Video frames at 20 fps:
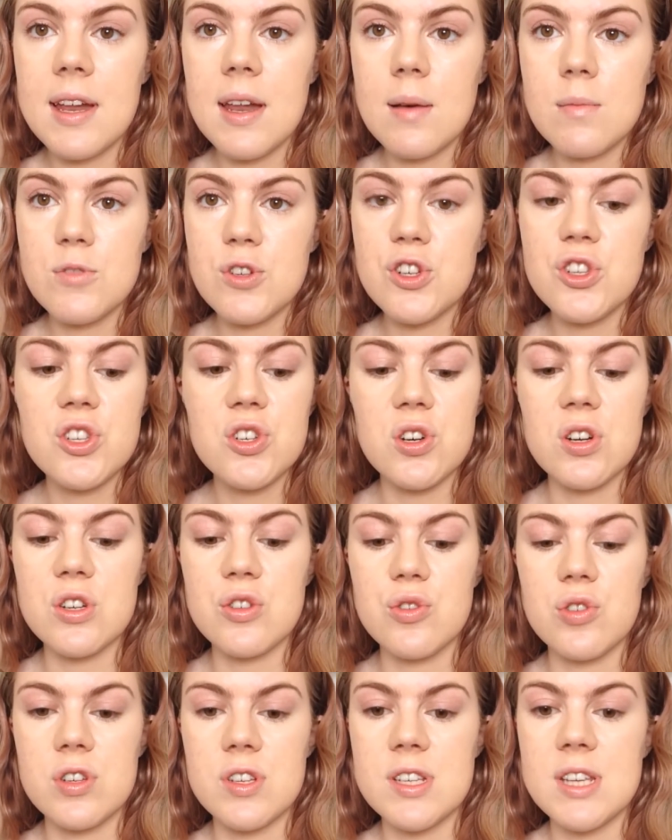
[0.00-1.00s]
then I'm just
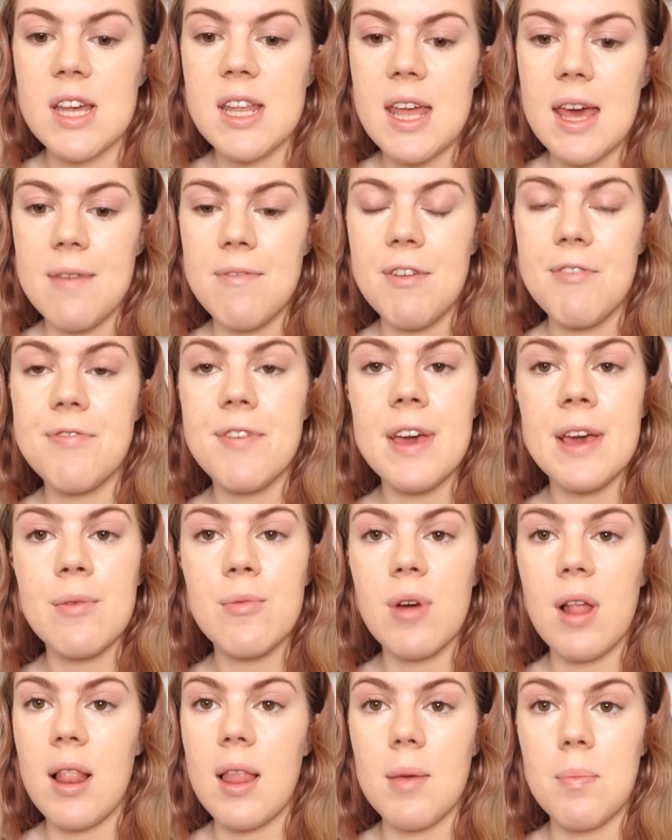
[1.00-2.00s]
going to set
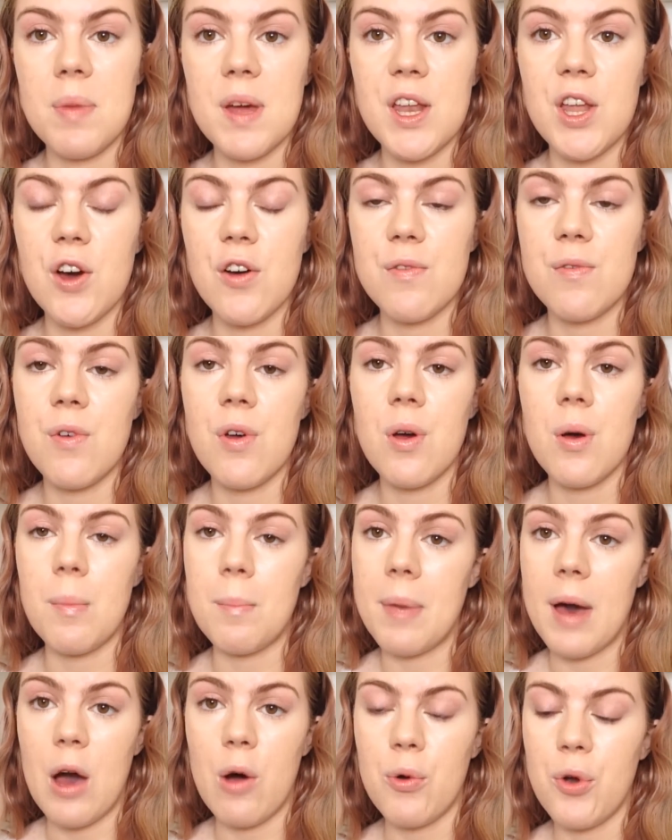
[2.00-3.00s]
everything with a little bit of
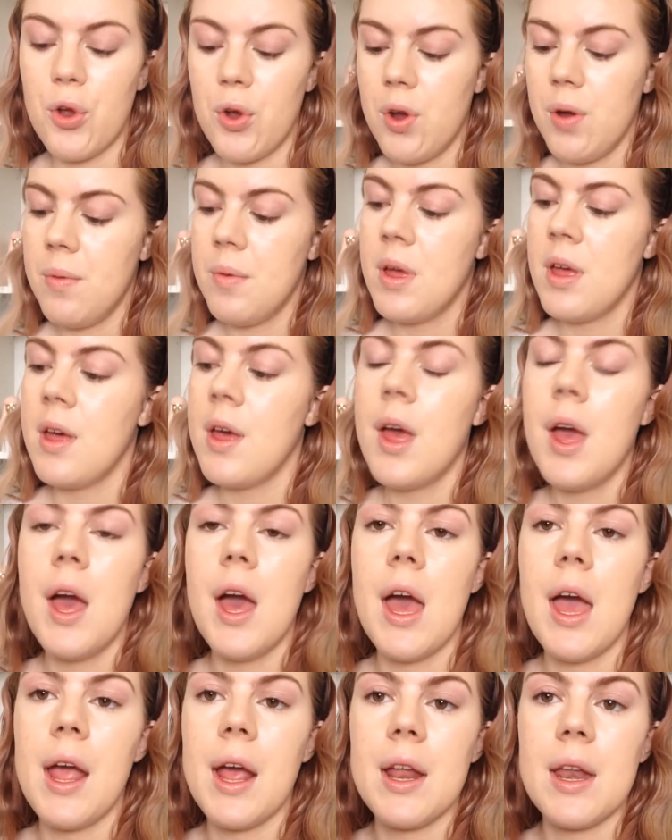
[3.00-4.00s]
powder.
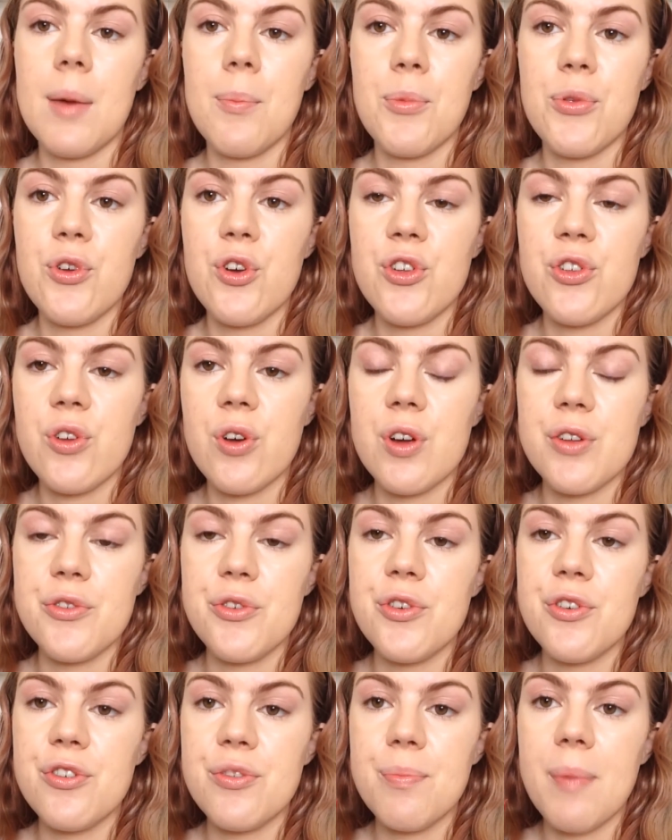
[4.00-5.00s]
And I'm just going
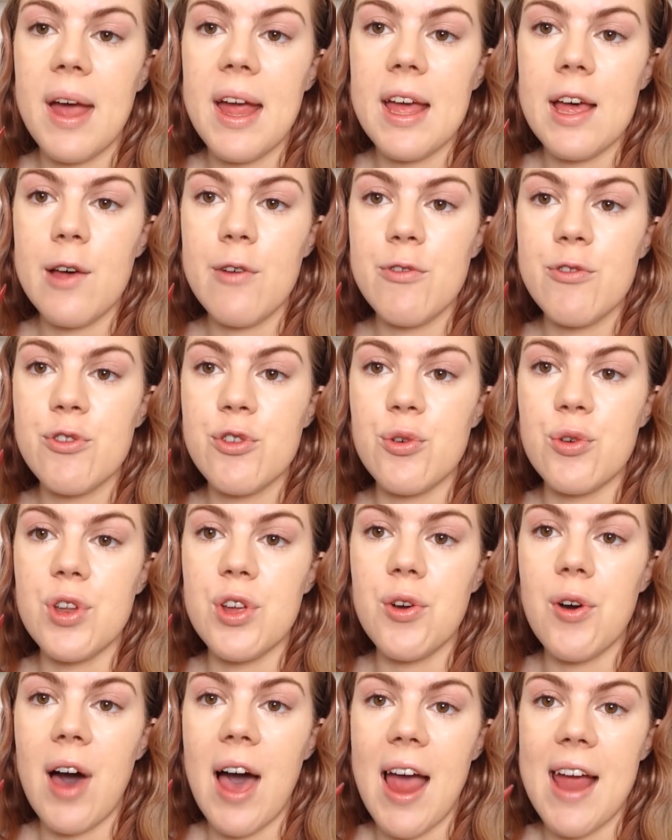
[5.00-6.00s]
to use my e.l.f.
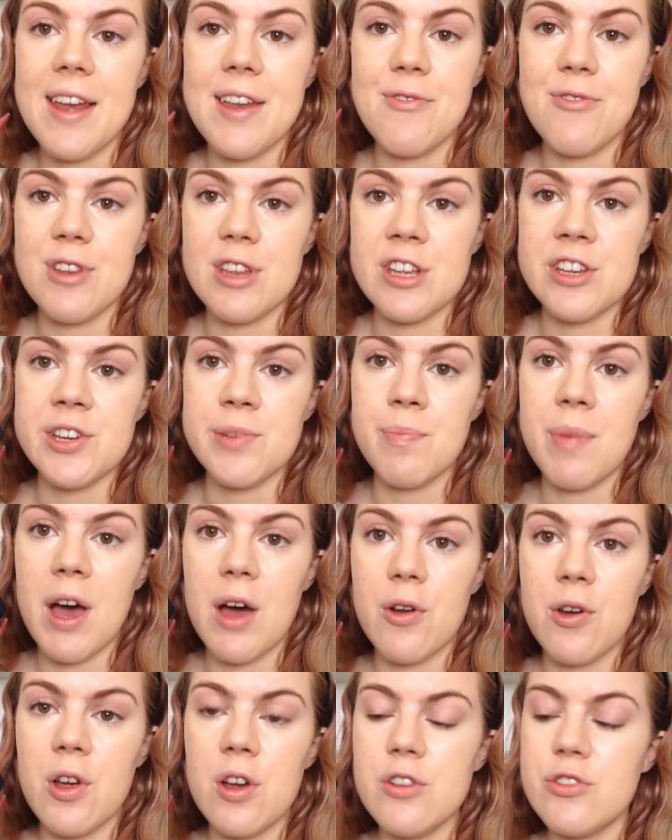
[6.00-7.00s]
Studio High Definition
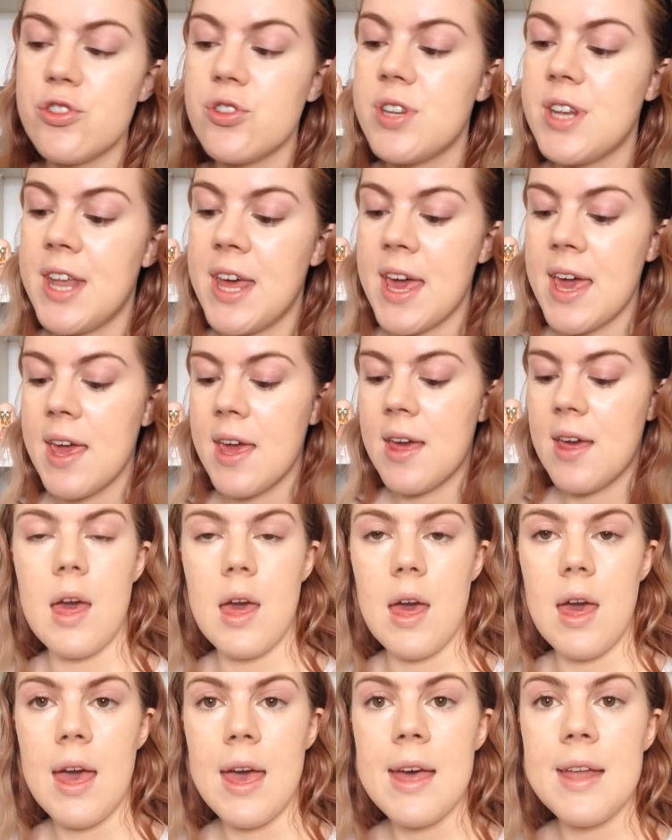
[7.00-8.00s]
Powder today.
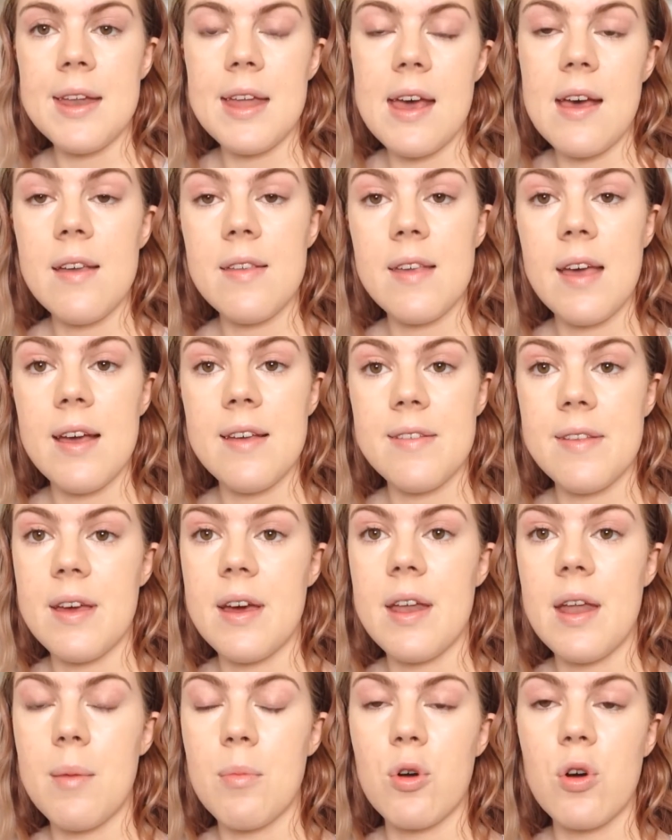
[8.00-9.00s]
And as I
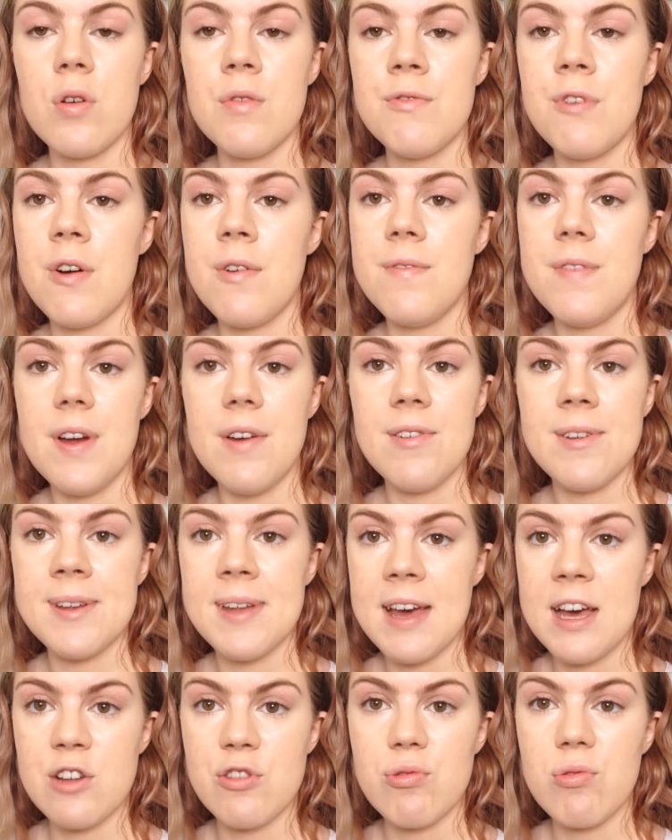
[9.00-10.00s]
said, I'm going for a very
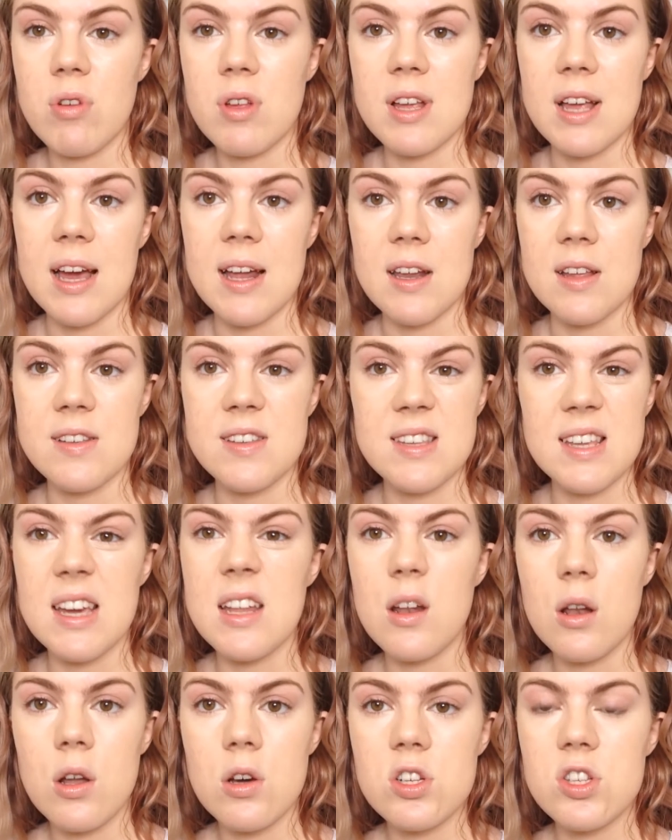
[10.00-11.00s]
natural kind of
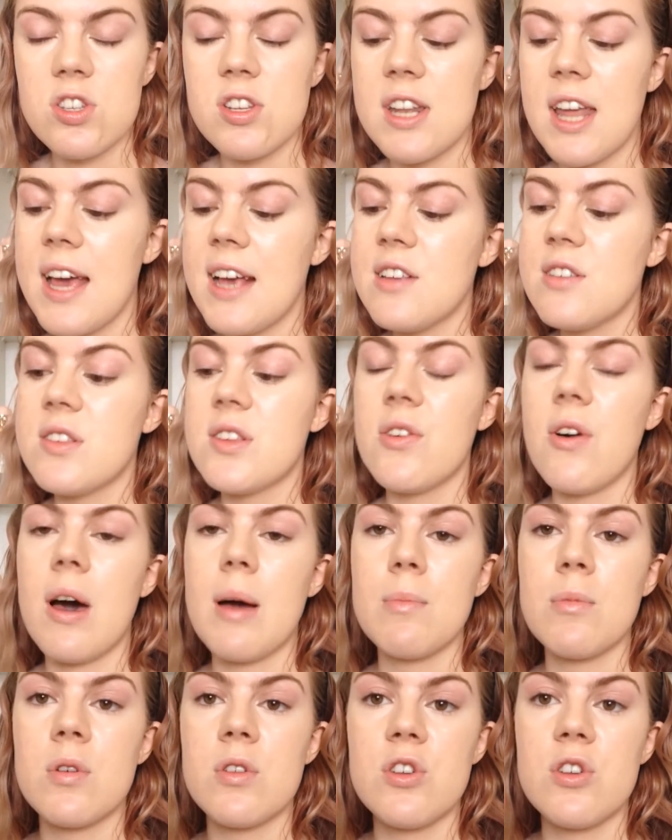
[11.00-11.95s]
skin look today. So I'm